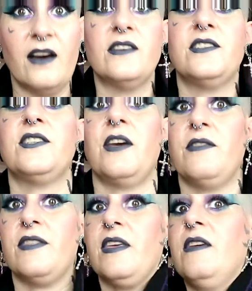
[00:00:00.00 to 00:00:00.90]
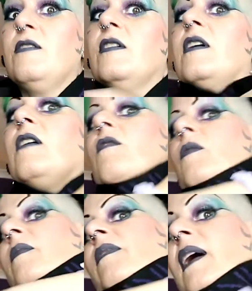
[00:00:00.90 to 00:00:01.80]
I don't think you could go
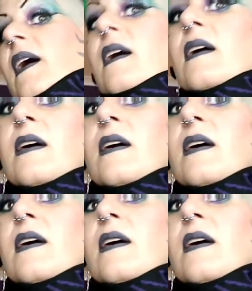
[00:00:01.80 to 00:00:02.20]
wrong with that.